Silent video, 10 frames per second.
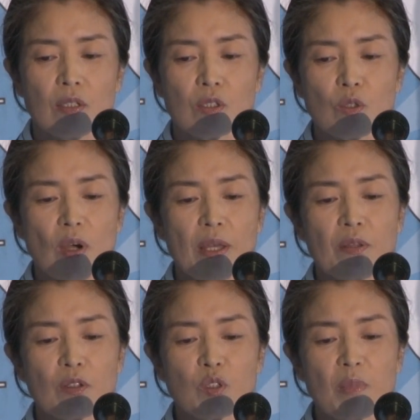So I
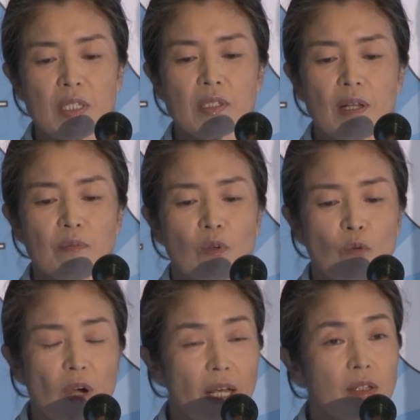thought to myself,
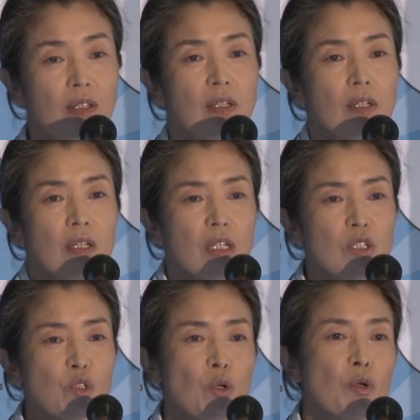well,
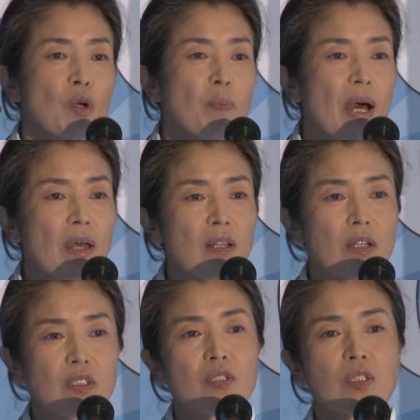enjoy your
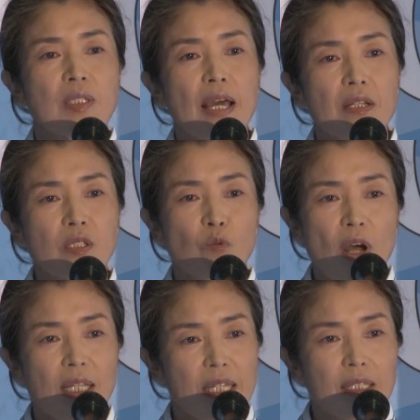biological status
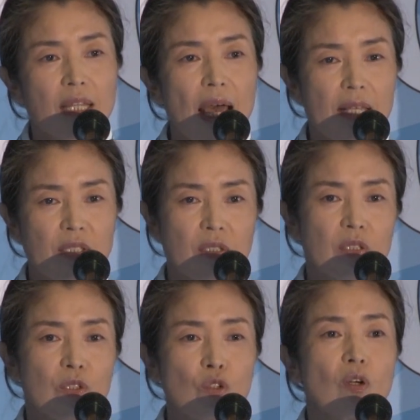while it lasts.
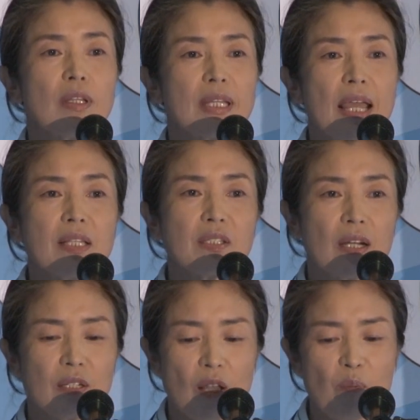Your days
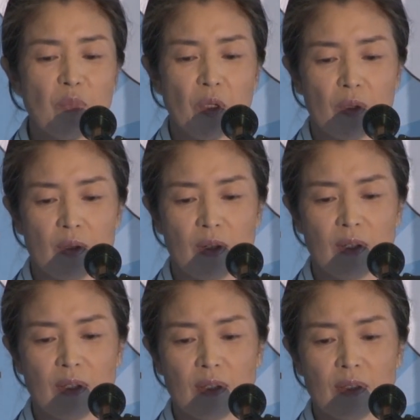are numbered.
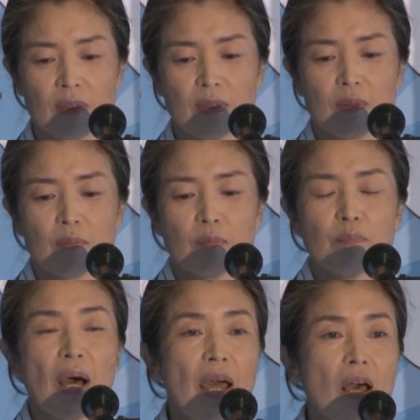
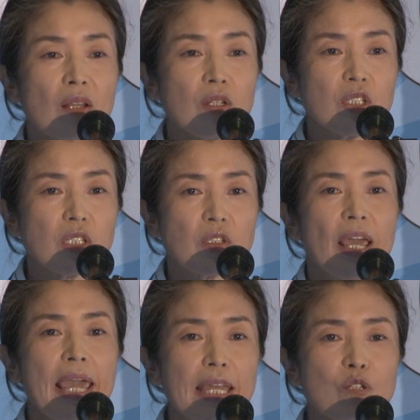Biology is a
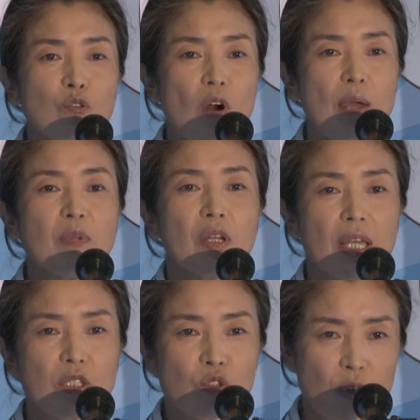hate crime
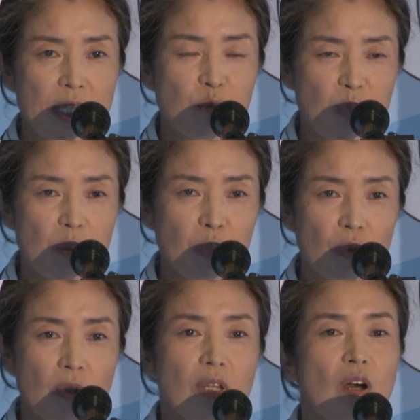against trans
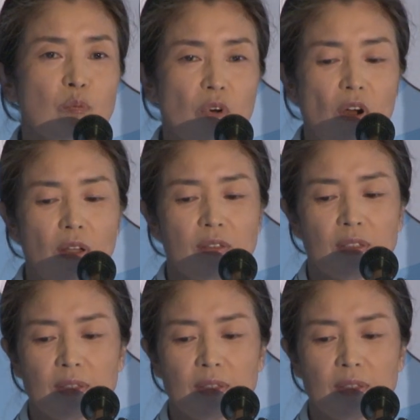people abroad.